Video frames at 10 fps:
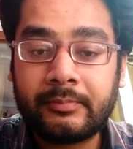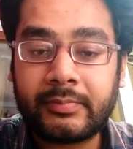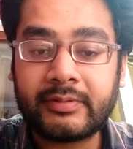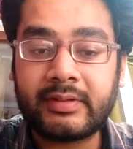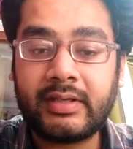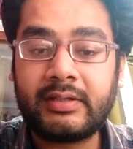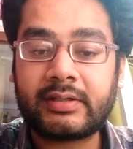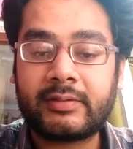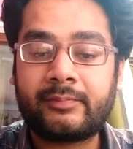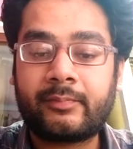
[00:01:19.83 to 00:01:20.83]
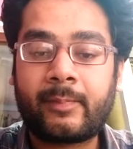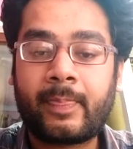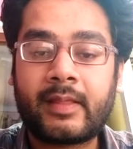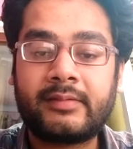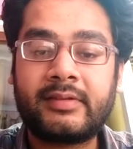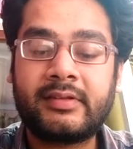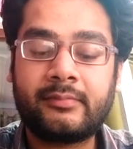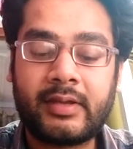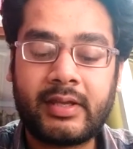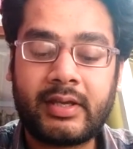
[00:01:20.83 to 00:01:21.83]
present, this is
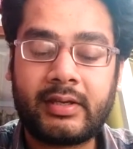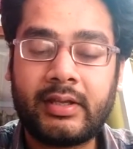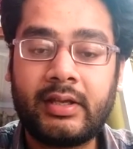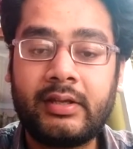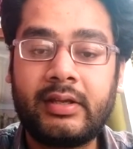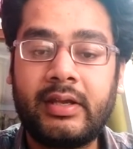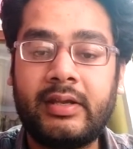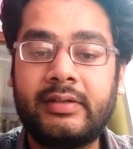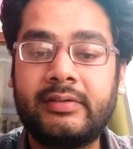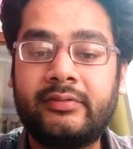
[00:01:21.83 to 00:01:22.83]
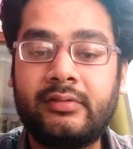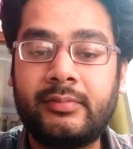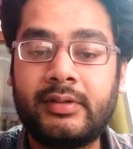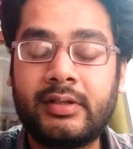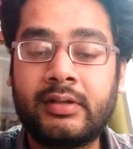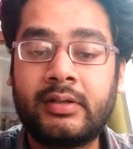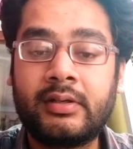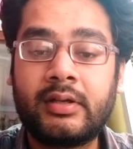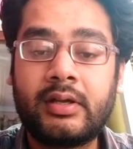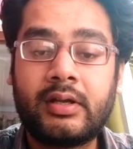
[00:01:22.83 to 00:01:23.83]
my idea, and this will be the
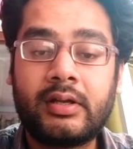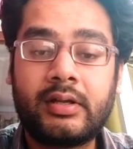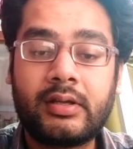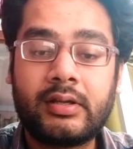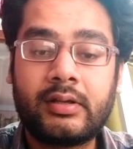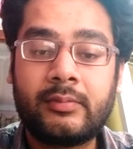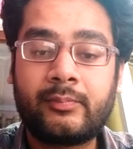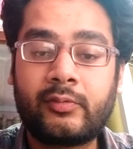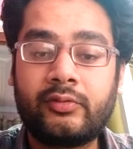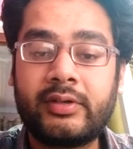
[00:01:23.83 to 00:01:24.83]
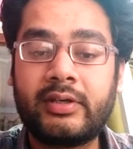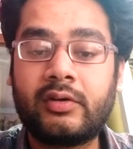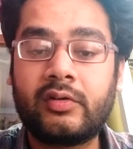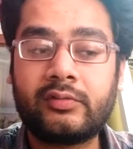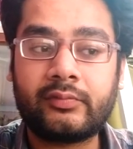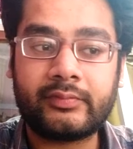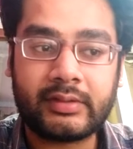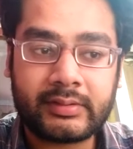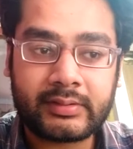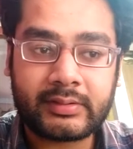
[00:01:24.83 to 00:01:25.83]
pros and cons of
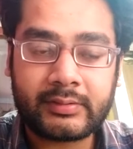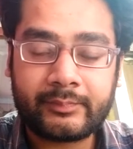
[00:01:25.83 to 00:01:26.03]
this.